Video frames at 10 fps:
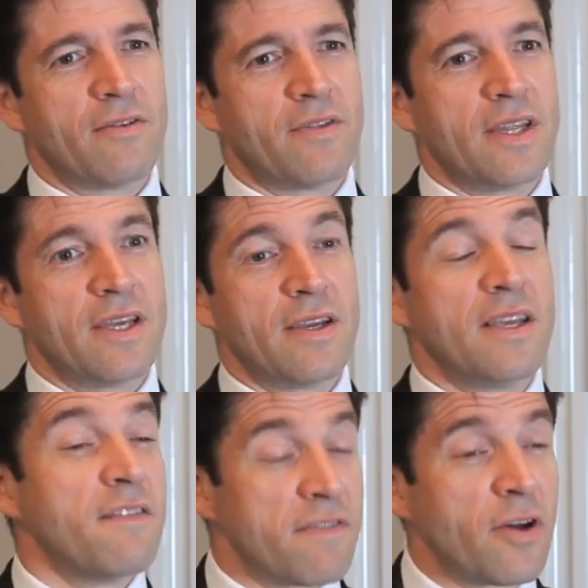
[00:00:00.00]
of the,
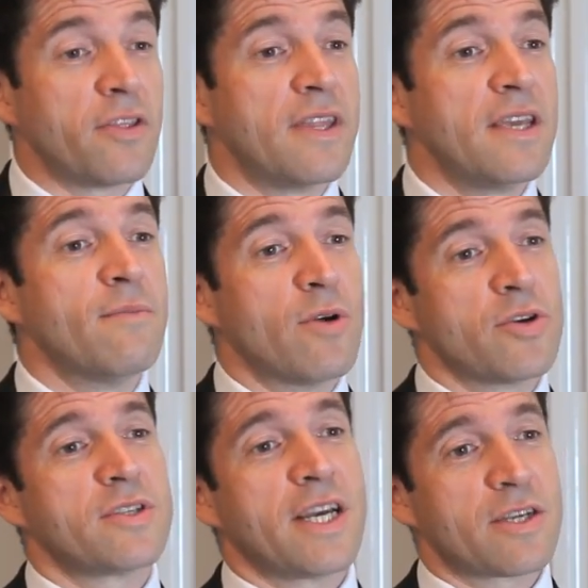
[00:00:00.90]
if not the
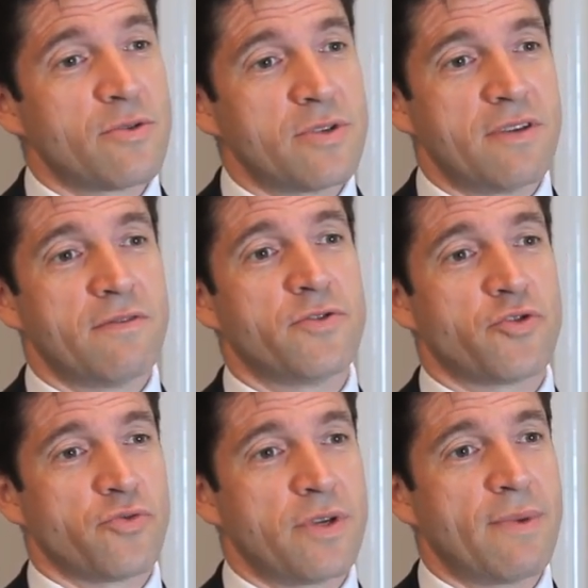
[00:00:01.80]
most exclusive
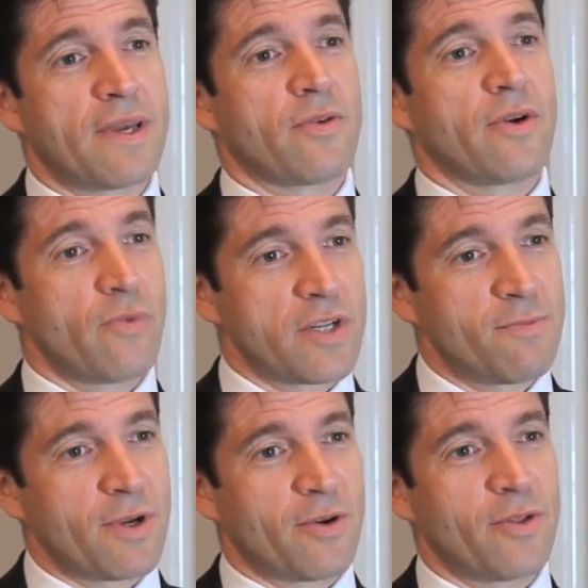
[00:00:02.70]
jewelry maker and
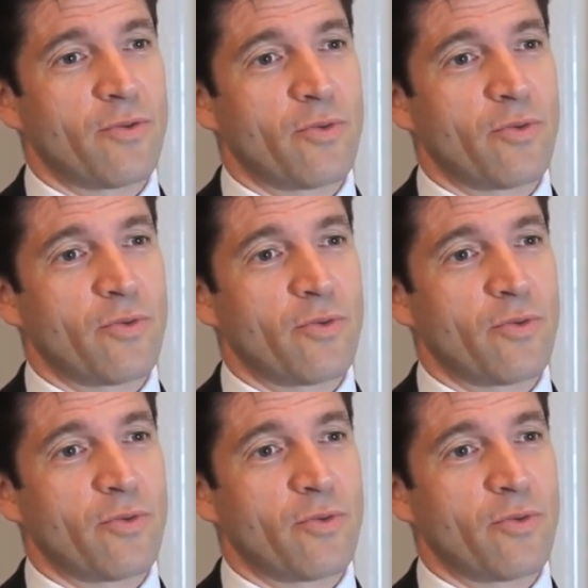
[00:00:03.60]
watchmaker in the